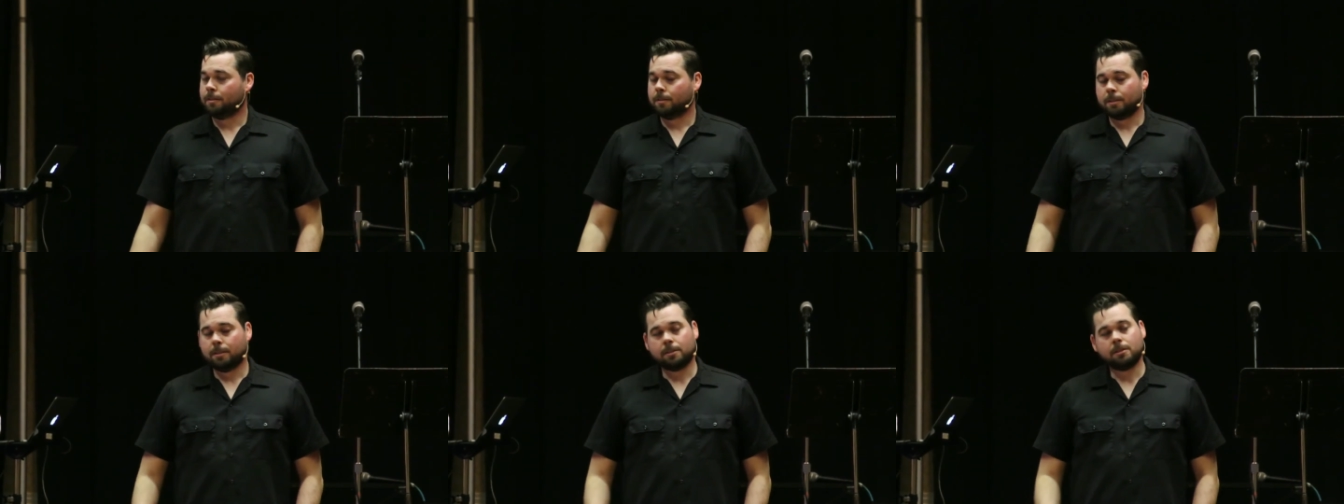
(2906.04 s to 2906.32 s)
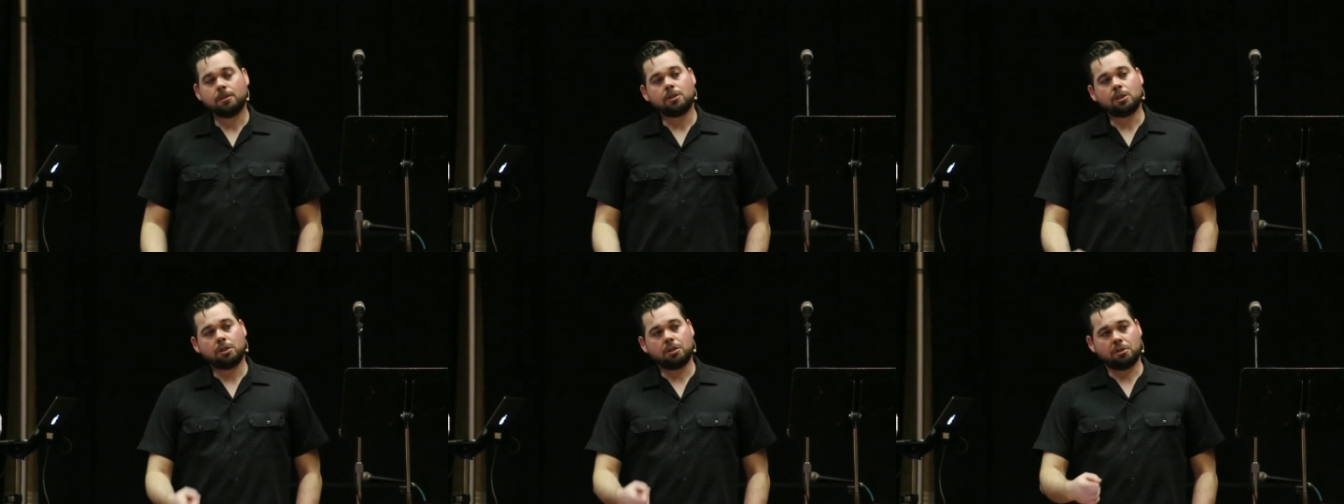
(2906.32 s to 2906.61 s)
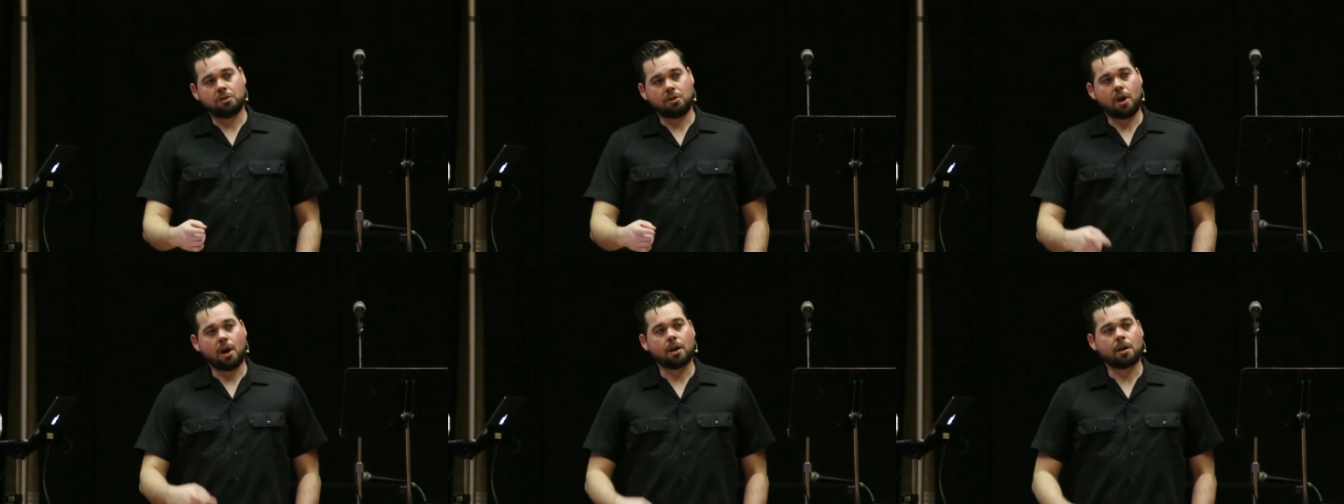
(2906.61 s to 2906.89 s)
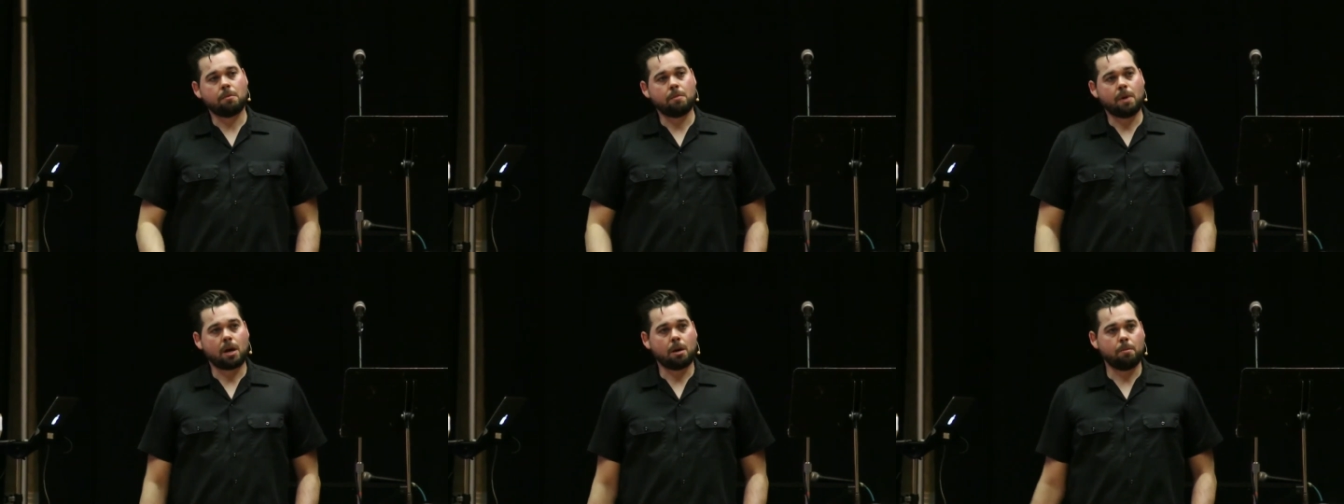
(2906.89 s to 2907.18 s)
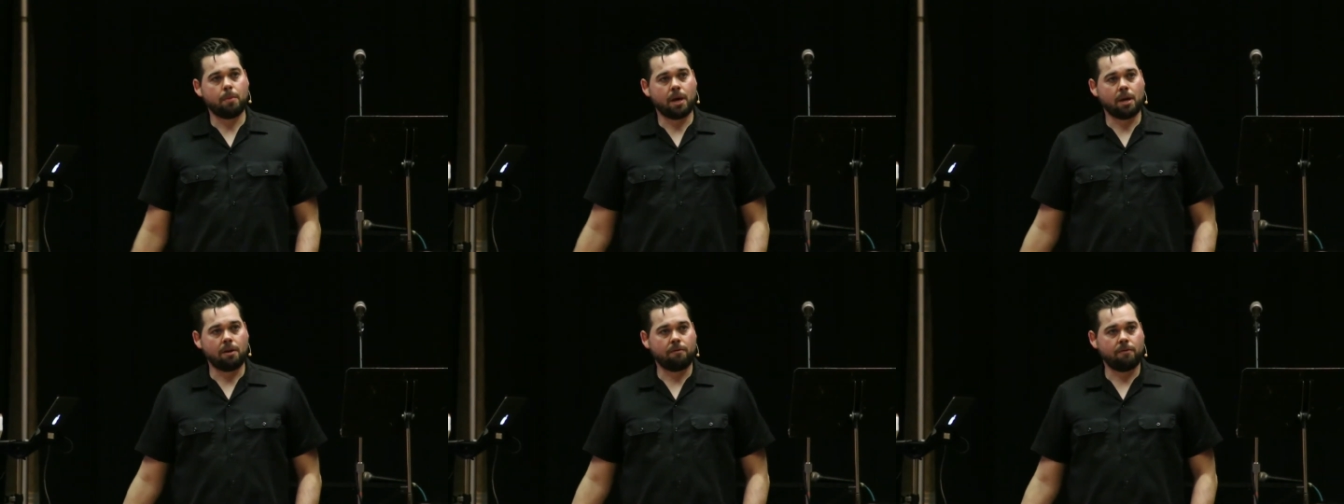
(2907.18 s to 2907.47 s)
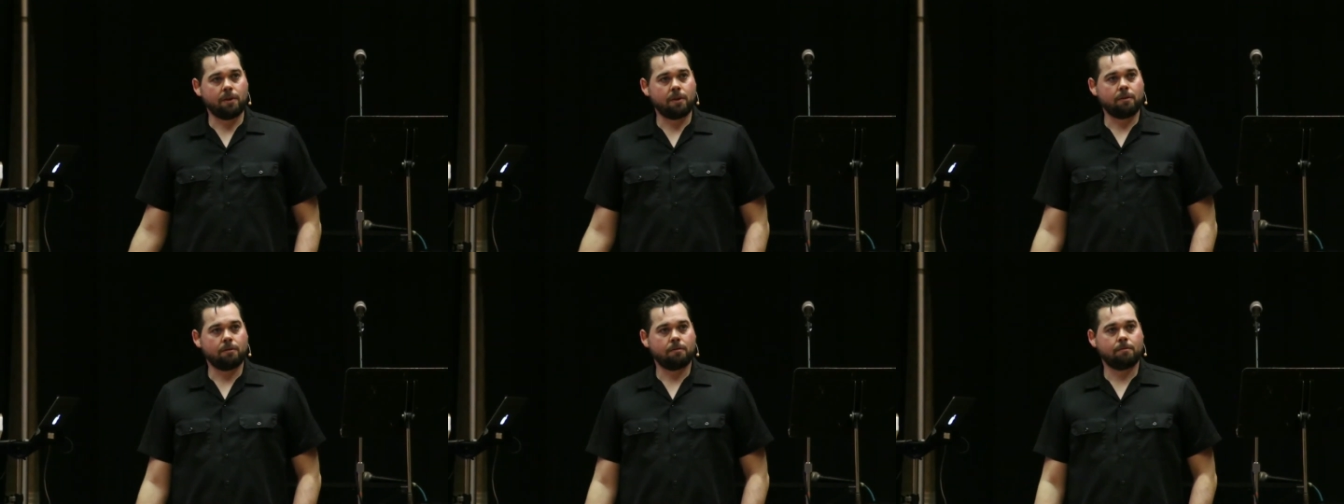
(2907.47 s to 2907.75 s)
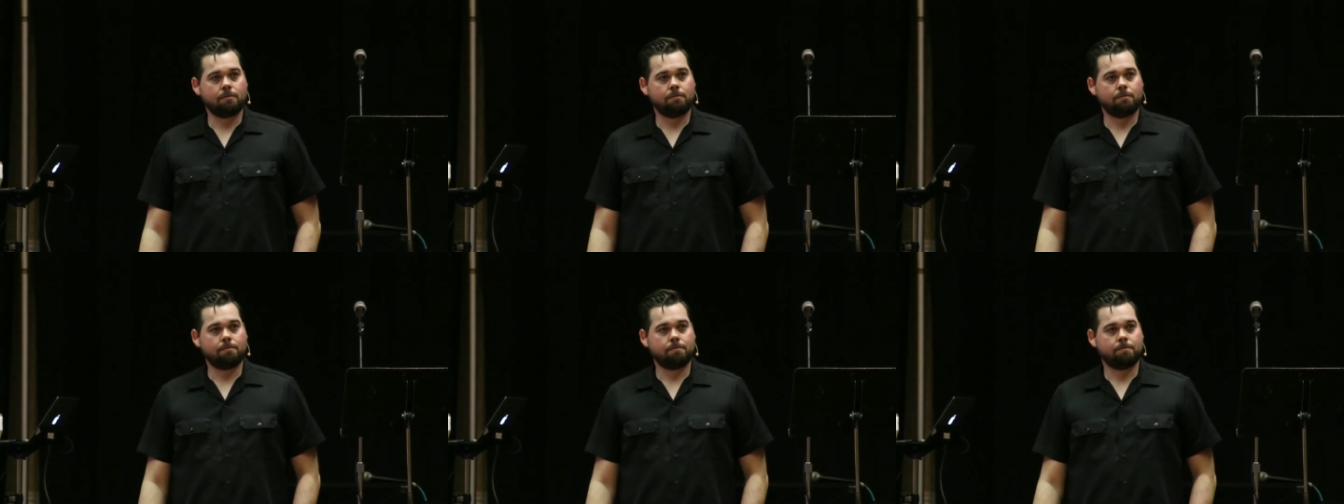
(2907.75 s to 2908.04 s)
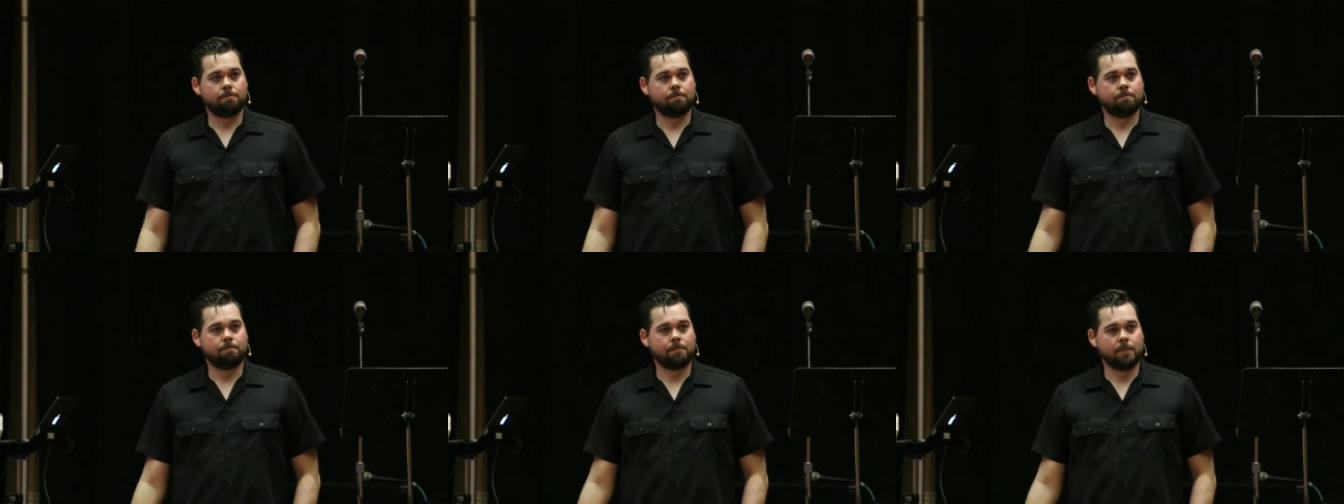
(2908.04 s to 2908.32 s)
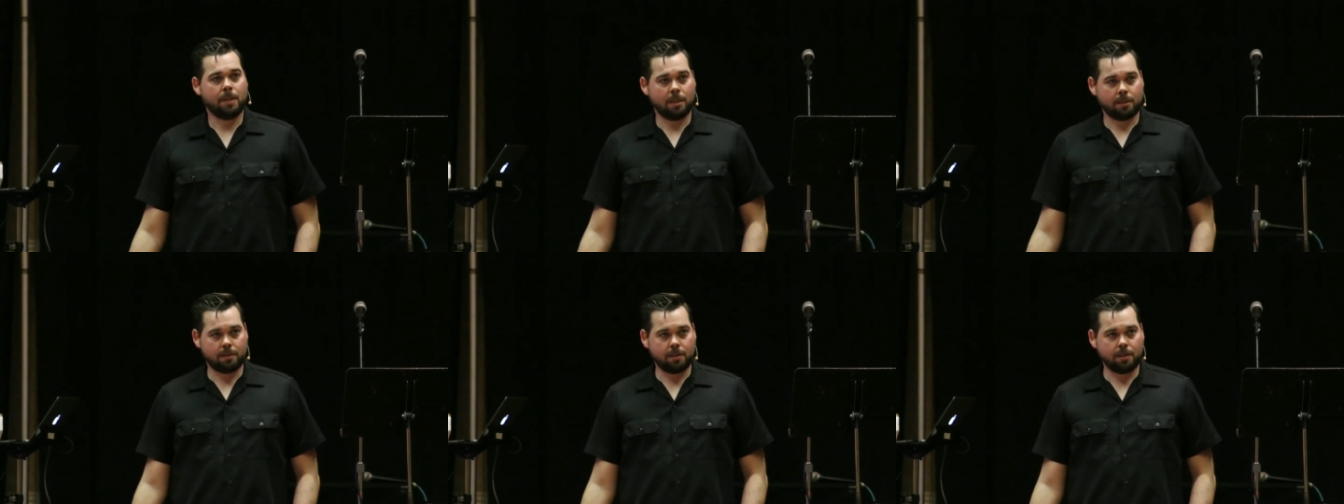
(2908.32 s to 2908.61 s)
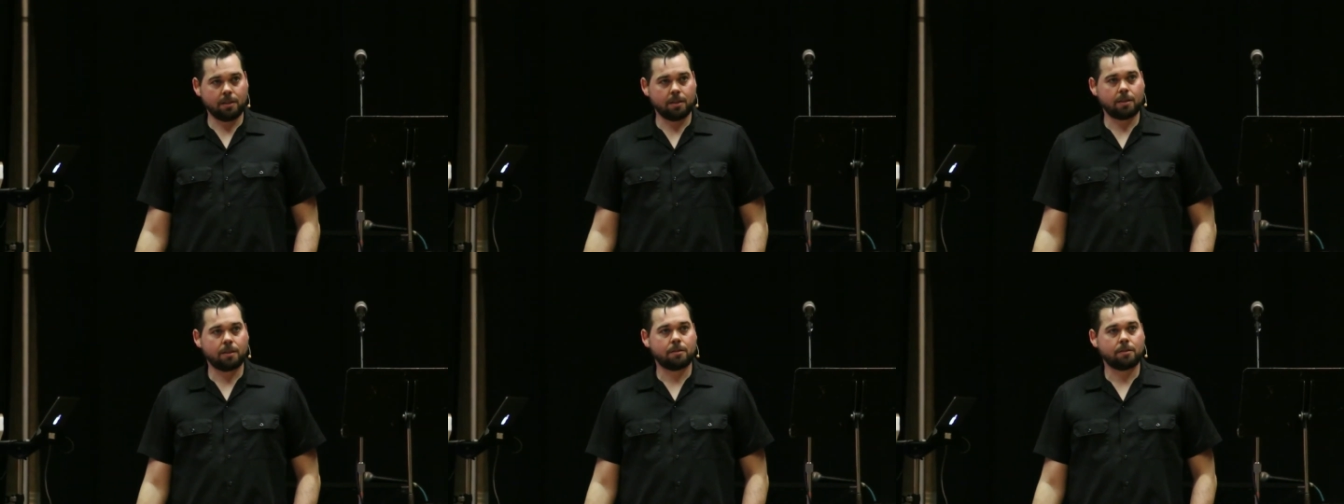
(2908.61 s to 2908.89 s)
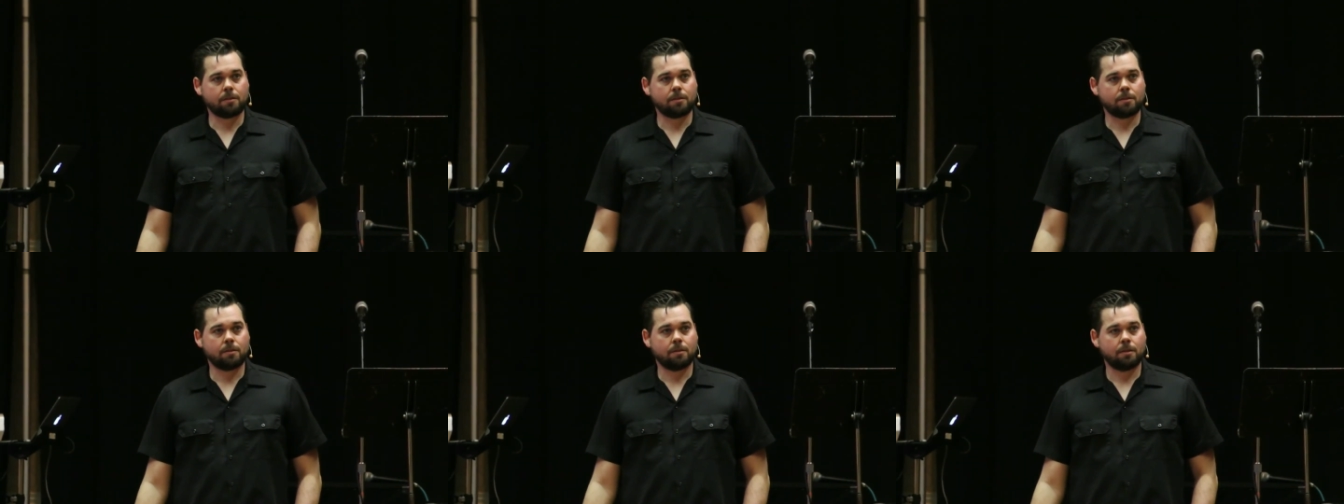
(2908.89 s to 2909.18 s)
Isn't Jesus talking about a benefit? Yes, he is.